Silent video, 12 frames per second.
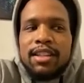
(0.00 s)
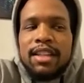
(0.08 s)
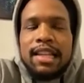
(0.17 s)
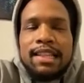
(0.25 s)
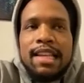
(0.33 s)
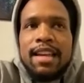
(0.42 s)

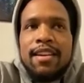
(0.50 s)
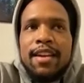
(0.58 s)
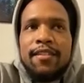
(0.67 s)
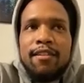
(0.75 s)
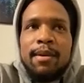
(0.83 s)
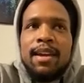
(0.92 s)

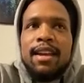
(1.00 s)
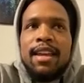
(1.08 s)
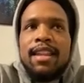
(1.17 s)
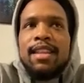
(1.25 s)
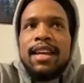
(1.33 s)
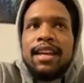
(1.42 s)
Like for me,
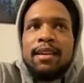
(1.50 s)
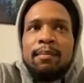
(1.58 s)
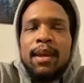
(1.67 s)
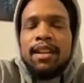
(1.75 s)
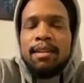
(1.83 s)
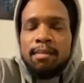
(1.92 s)
and like
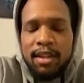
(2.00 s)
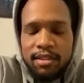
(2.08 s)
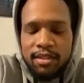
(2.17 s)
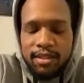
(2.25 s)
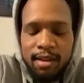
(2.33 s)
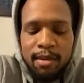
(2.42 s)
being depressed
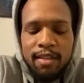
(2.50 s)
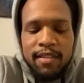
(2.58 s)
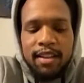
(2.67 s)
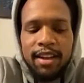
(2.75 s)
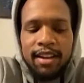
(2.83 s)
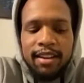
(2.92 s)
on top of
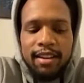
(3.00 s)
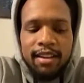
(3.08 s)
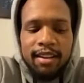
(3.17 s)
it, like